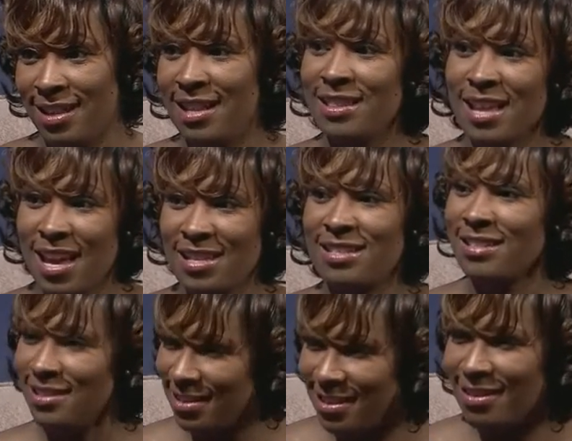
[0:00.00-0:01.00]
that's
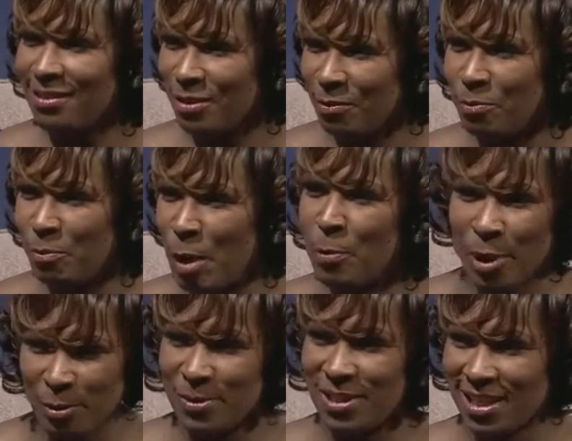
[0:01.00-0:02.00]
my
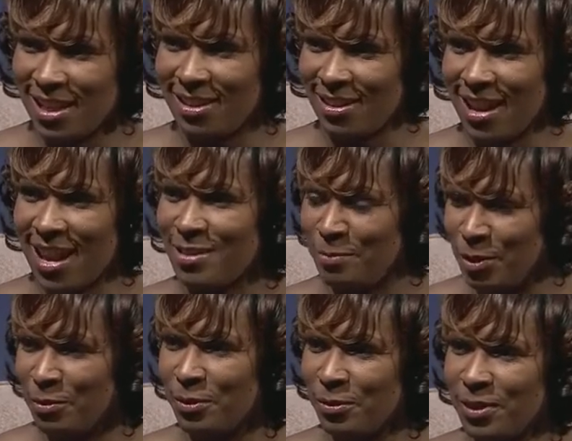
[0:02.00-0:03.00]
purpose here has been
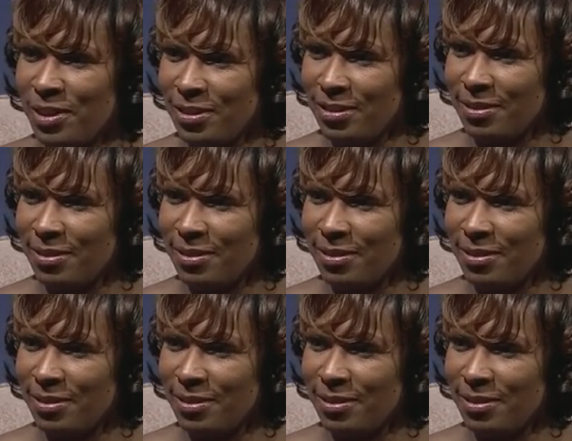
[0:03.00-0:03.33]
fulfilled.